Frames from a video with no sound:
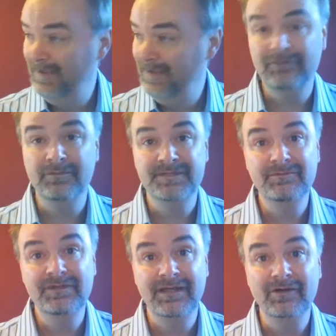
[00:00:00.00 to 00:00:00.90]

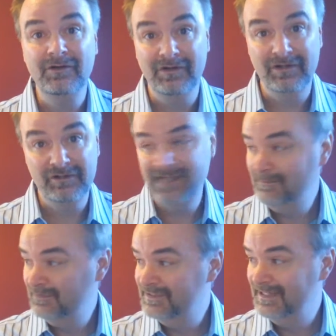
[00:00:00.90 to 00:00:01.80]
Bankruptcy Without a Lawyer
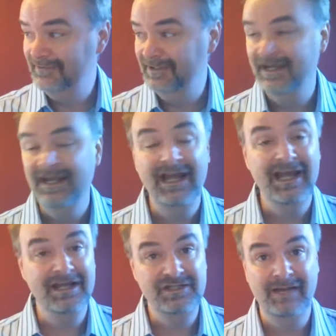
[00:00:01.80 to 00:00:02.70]
Chapter 7
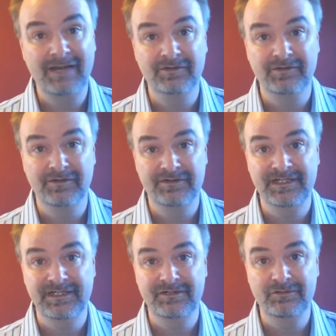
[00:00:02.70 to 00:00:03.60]
and Chapter
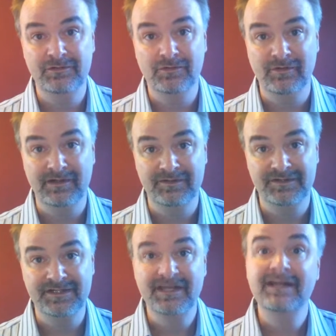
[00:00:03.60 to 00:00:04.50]
13 tutorials.